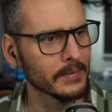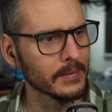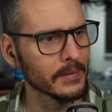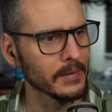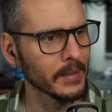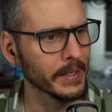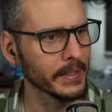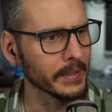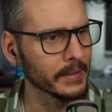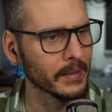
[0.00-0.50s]

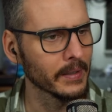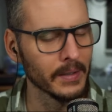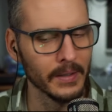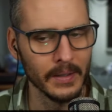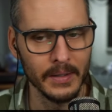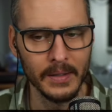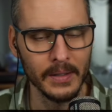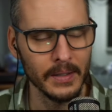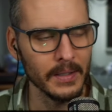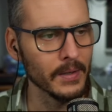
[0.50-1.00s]
Like,
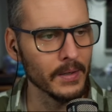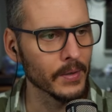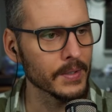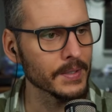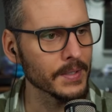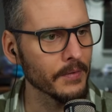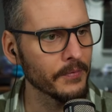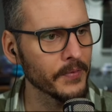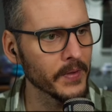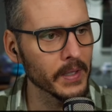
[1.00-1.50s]
you know, because
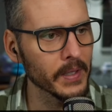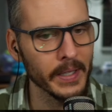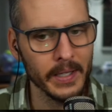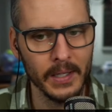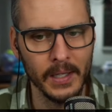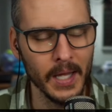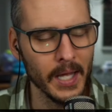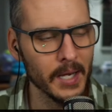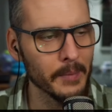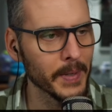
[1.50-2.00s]
I feel like a
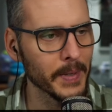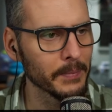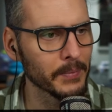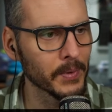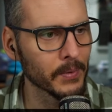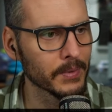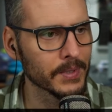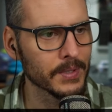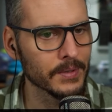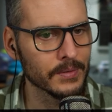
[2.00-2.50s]
lot of people
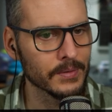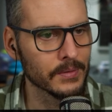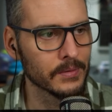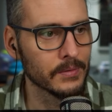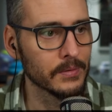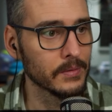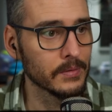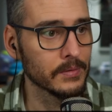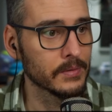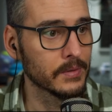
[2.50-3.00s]
would just
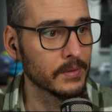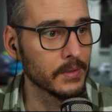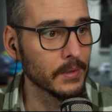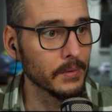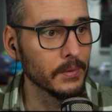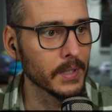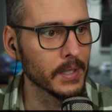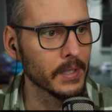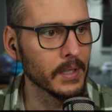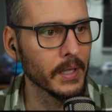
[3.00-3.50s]
just do
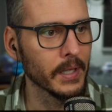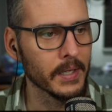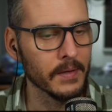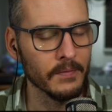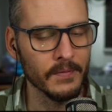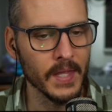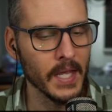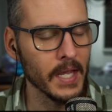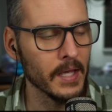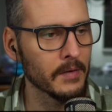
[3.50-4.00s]
it. Like if
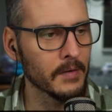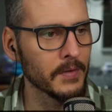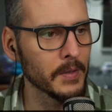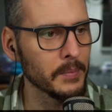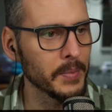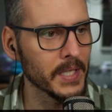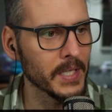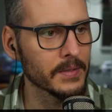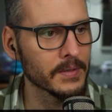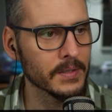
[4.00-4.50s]
they had a
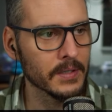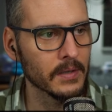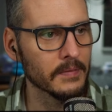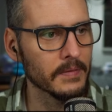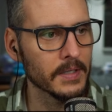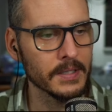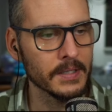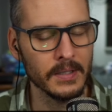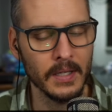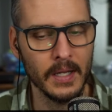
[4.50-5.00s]
VPN
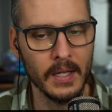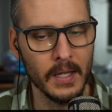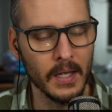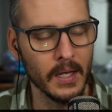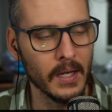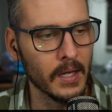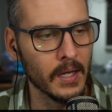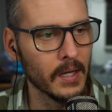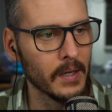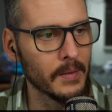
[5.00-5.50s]
service,
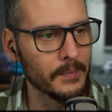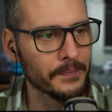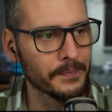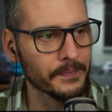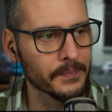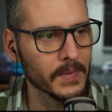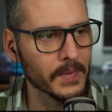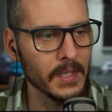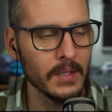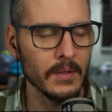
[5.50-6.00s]
um,
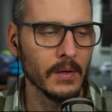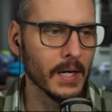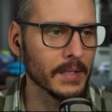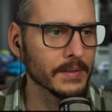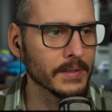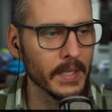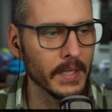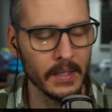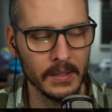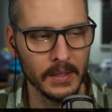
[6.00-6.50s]
you know,
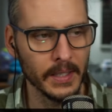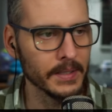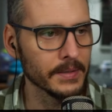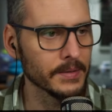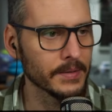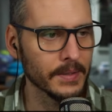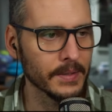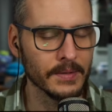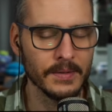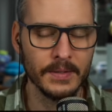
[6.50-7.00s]
outside
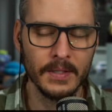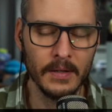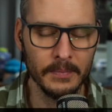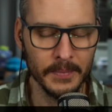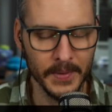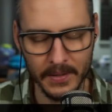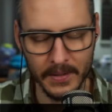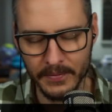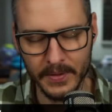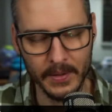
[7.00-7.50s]
latency and stuff.
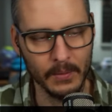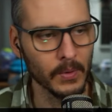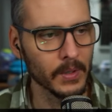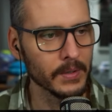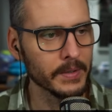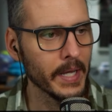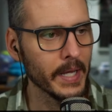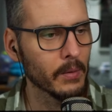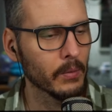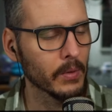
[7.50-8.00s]
But if they weren't
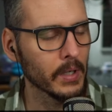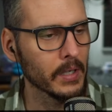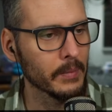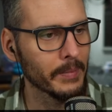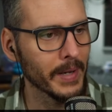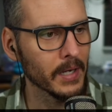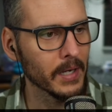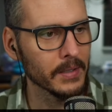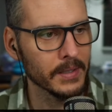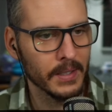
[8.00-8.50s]
that worried
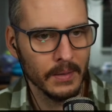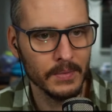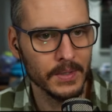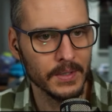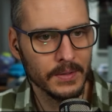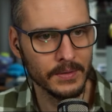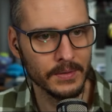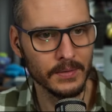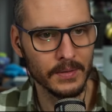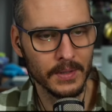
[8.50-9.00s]
about it, they would
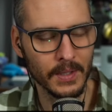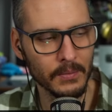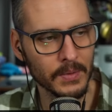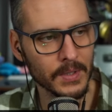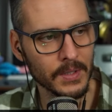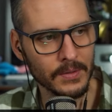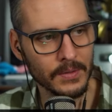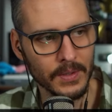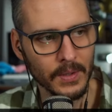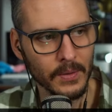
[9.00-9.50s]
just they would
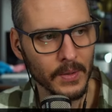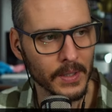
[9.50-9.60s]
just do it.